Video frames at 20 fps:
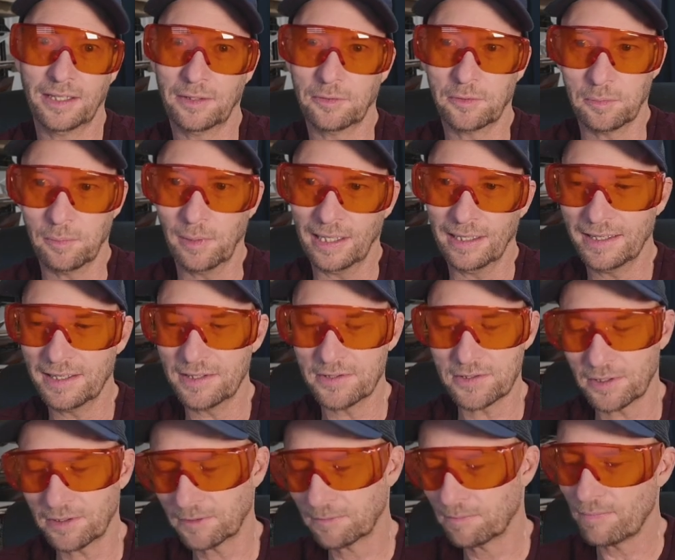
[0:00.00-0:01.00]
with my
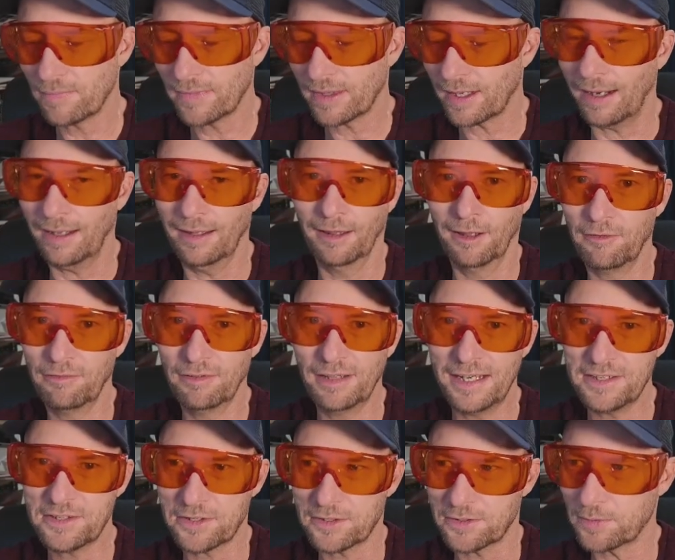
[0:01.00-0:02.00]
laser. I love
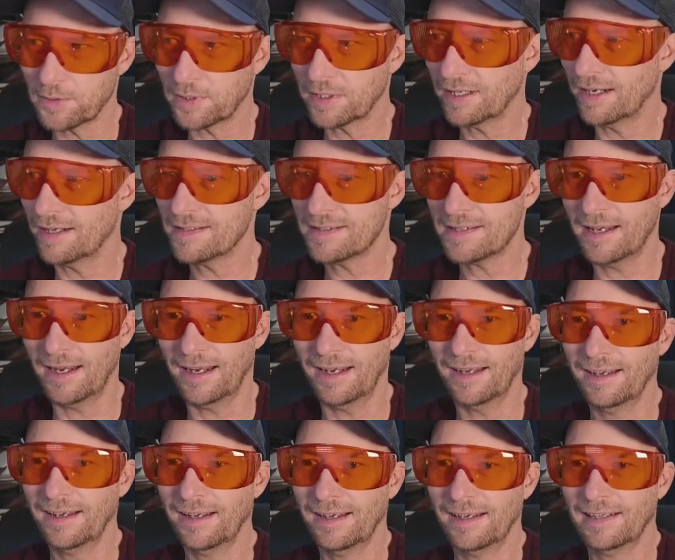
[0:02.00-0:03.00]
lasers. What can I say?
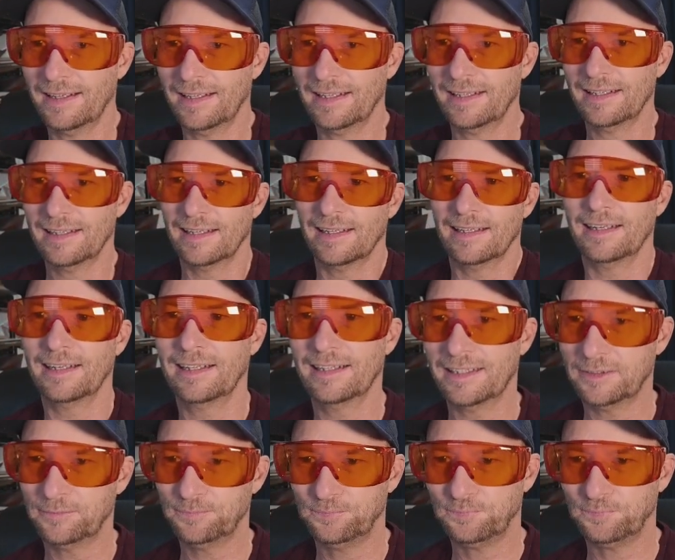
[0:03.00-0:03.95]
And